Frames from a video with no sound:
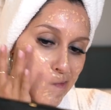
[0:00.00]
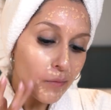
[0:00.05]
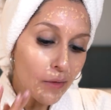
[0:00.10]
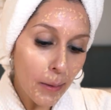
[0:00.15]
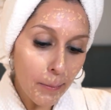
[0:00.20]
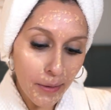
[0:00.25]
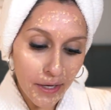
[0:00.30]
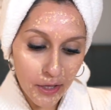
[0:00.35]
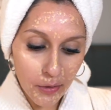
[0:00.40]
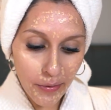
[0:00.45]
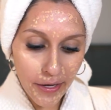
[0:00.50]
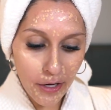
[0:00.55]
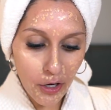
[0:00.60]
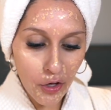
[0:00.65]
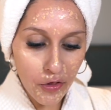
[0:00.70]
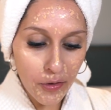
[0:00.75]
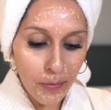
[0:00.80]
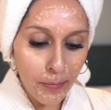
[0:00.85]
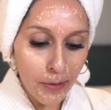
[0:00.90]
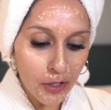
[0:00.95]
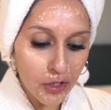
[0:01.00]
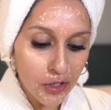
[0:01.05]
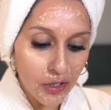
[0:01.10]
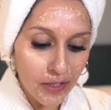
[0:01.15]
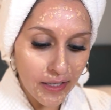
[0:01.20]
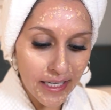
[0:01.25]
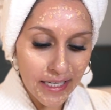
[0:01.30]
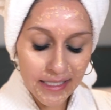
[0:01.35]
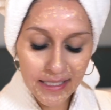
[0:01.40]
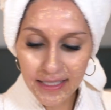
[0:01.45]
And by the way, on the
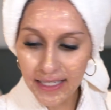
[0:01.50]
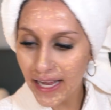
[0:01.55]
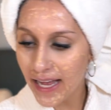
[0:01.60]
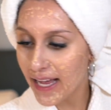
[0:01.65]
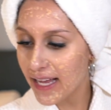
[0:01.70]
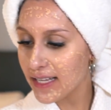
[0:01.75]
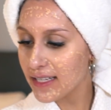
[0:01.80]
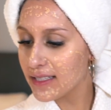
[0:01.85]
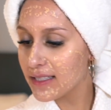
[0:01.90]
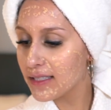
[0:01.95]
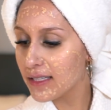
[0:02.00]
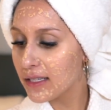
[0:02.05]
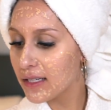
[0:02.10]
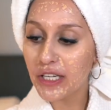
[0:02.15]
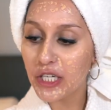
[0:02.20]
bottle it says,